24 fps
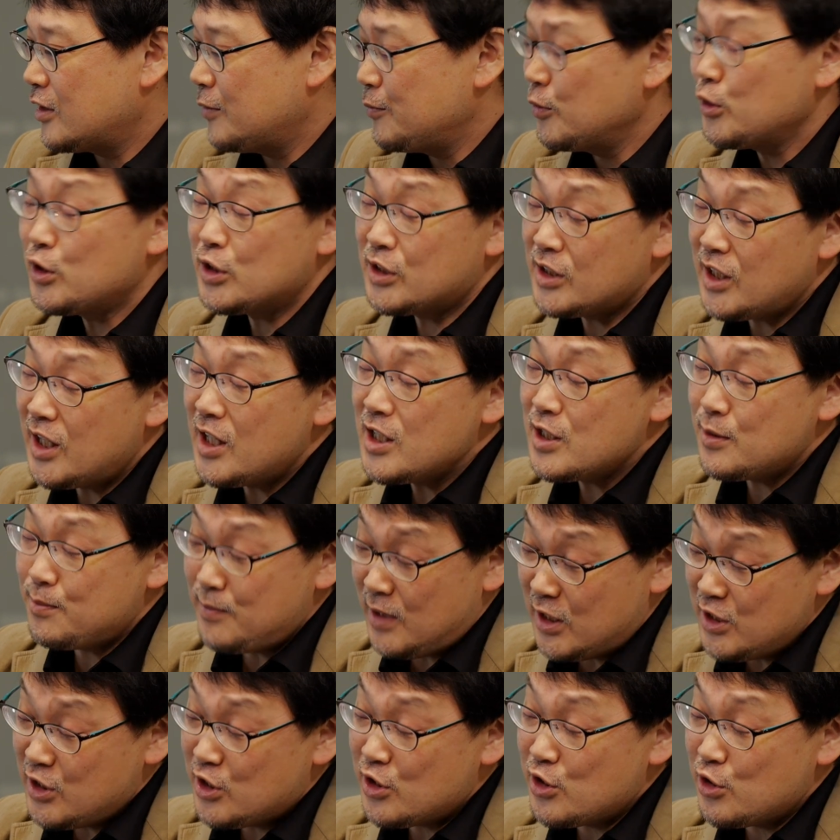computer science
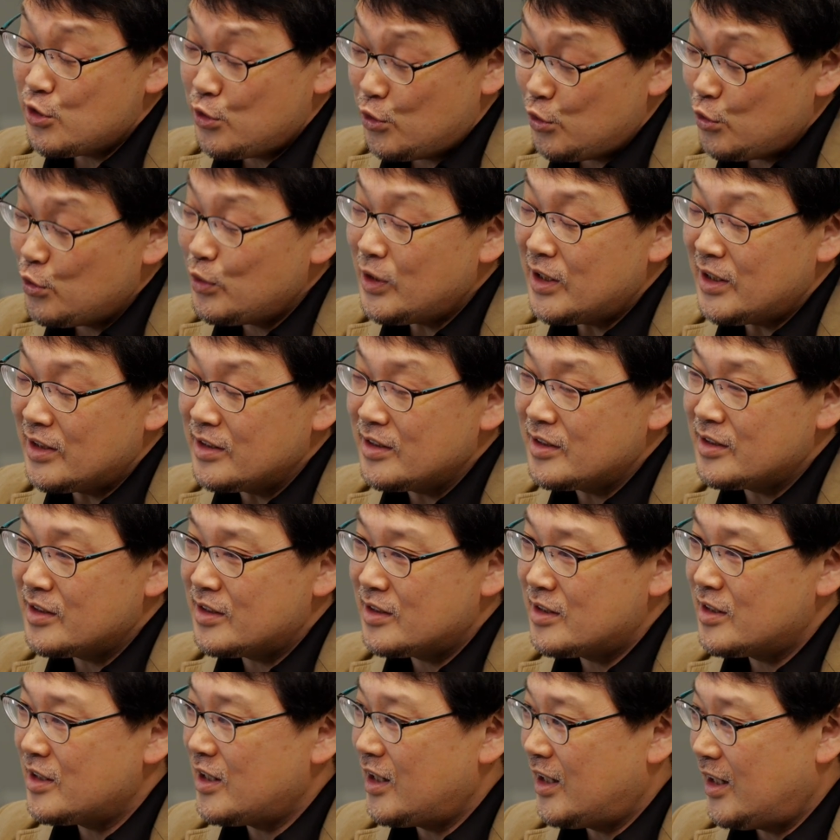major
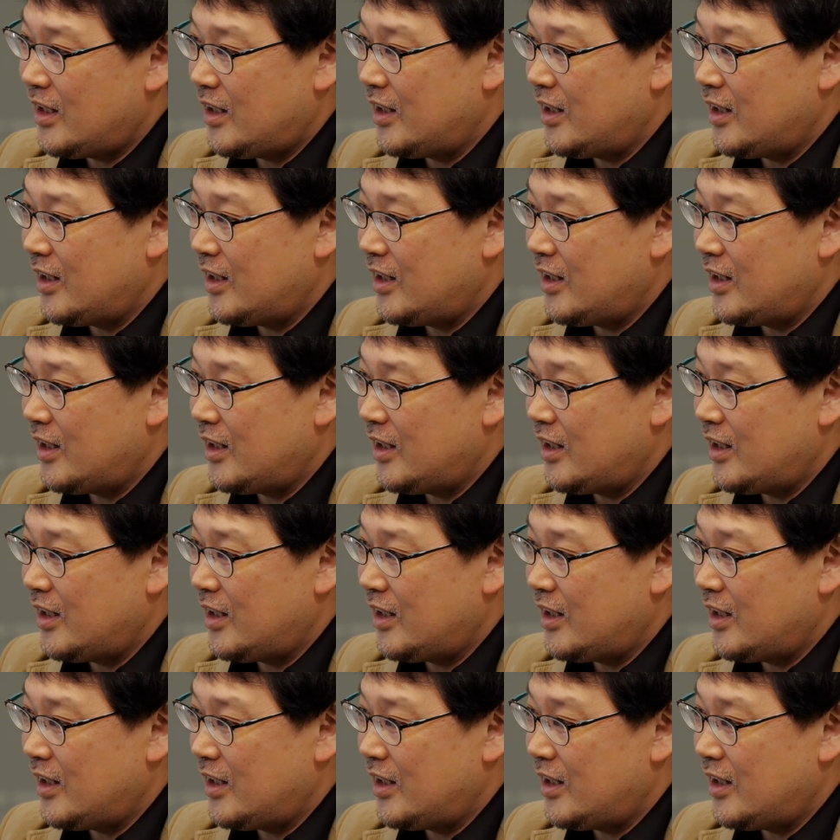students